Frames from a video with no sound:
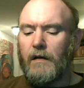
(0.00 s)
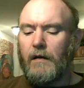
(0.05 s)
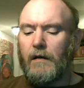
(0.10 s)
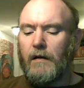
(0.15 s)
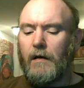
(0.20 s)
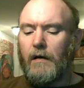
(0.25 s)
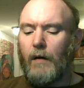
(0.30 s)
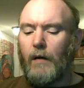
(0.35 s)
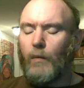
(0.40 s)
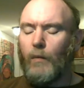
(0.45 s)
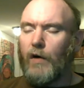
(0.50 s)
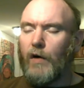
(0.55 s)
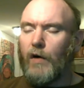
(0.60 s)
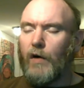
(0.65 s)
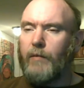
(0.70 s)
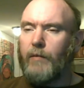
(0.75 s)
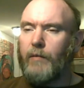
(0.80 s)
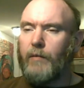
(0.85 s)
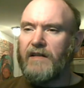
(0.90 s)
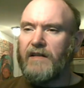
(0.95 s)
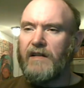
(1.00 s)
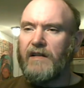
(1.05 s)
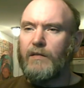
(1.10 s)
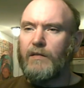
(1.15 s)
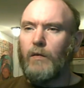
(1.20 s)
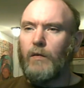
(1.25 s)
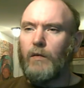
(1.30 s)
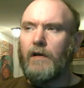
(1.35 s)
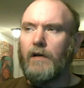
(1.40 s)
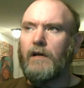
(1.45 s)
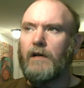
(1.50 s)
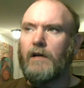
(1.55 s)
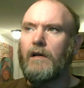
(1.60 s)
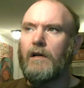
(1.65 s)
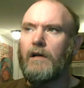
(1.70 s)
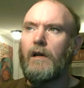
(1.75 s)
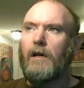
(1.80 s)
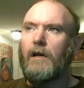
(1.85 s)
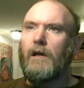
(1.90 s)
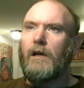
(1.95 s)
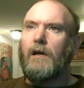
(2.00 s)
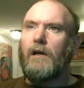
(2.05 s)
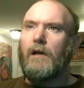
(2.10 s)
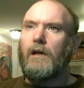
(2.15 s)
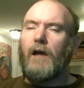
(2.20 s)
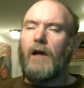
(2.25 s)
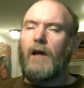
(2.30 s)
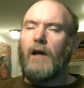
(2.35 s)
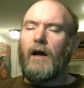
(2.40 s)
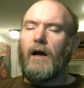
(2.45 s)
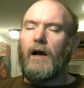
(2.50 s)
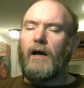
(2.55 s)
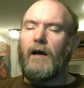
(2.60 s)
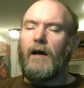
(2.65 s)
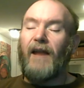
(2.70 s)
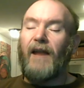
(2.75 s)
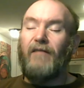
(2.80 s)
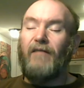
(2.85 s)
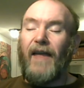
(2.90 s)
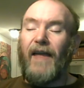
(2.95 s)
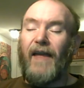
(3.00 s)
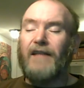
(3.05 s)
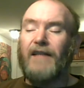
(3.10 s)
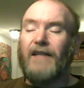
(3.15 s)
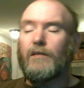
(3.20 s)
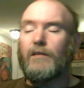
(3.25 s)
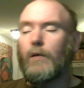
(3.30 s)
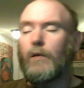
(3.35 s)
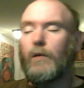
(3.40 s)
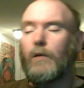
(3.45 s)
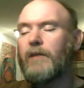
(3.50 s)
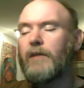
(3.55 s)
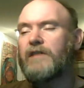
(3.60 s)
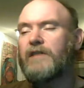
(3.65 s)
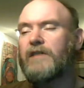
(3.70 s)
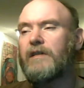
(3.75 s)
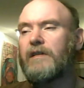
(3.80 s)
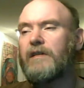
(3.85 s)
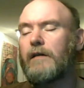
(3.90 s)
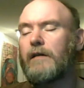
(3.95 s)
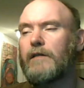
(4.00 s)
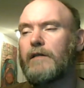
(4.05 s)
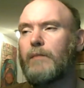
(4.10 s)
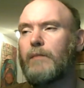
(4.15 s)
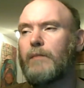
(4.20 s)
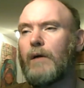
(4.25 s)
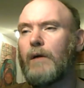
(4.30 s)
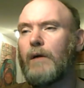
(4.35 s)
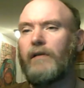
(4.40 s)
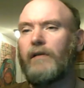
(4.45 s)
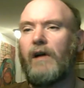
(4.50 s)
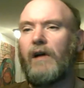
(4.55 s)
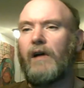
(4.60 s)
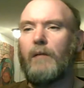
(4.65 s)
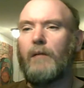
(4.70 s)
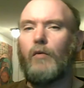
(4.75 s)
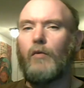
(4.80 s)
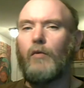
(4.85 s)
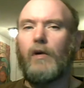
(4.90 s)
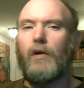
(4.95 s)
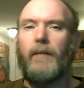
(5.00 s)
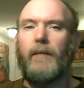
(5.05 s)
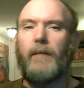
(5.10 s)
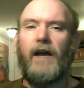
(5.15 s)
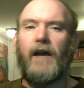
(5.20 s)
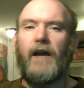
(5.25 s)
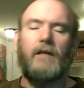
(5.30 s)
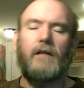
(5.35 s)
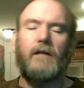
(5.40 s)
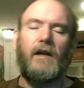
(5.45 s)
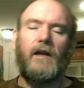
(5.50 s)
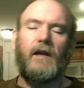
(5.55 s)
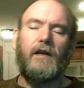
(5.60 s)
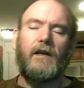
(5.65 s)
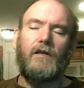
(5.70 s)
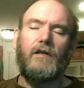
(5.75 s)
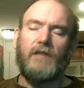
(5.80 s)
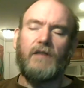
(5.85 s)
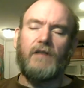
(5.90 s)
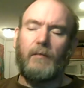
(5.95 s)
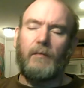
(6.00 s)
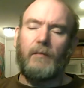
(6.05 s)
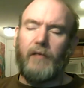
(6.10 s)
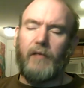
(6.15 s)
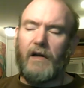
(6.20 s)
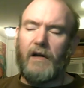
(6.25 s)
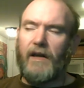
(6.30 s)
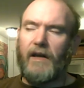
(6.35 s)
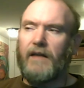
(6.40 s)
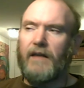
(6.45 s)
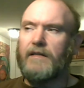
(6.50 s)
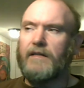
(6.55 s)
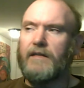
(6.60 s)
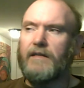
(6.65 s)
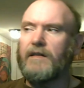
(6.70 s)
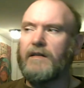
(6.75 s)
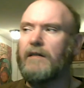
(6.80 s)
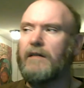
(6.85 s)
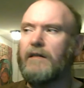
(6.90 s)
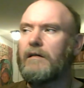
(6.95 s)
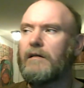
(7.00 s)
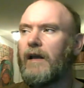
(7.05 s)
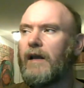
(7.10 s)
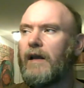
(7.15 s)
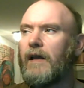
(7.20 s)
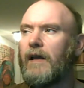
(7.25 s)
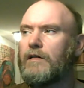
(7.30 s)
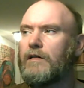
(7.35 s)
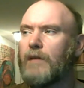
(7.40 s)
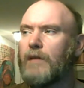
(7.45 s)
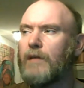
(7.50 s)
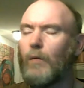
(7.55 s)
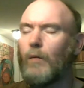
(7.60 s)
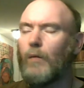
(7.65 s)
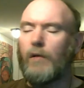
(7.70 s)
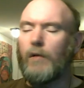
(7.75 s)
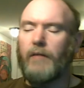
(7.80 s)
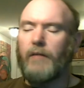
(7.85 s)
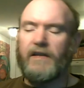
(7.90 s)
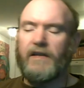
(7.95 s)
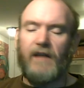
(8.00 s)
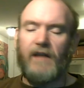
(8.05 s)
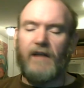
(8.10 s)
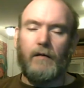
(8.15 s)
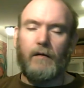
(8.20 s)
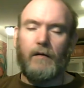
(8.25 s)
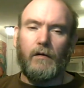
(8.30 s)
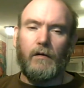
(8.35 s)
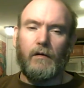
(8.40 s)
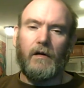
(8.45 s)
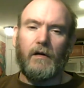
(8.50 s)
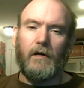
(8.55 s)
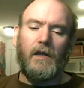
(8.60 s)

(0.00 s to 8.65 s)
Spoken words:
on WordPress, this one an advanced WordPress series where we'll talk more about using plugins and using WordPress.org.